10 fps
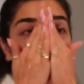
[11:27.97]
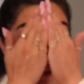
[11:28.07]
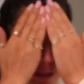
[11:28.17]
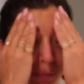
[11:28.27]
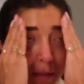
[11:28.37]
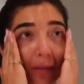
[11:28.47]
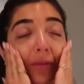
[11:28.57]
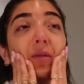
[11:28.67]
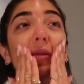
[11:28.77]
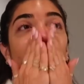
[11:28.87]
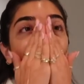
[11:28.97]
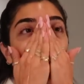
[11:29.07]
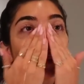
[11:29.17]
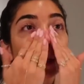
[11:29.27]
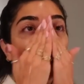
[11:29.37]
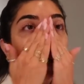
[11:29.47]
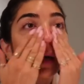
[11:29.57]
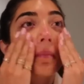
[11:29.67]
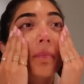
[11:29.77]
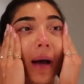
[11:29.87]
I'm going to spend a few days
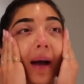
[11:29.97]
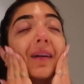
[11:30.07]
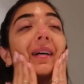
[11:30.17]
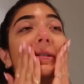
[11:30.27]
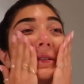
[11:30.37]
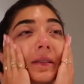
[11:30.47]
in Paris,